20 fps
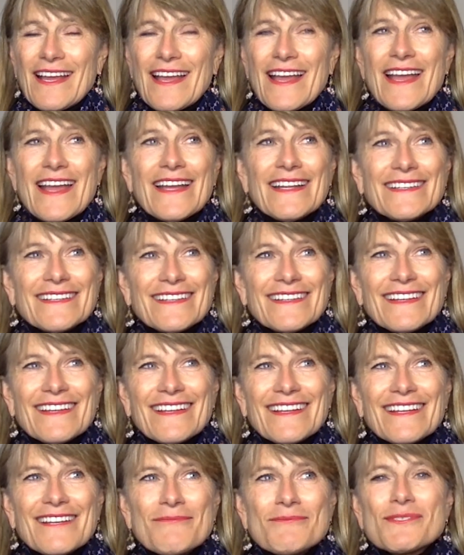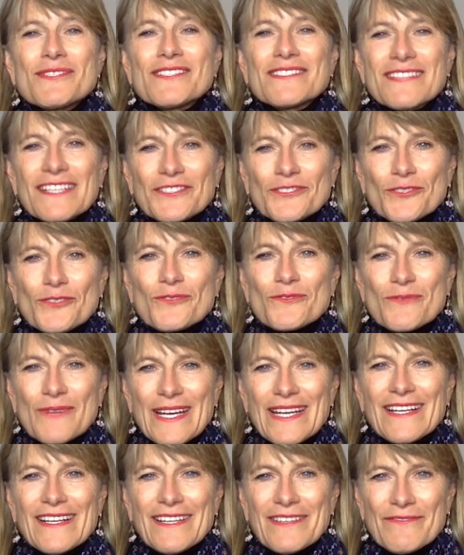And it was such
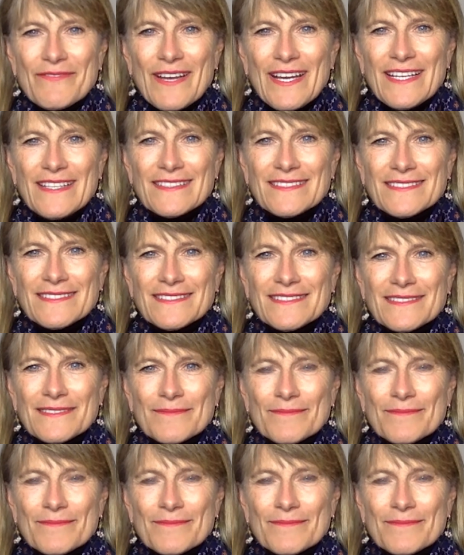great advice.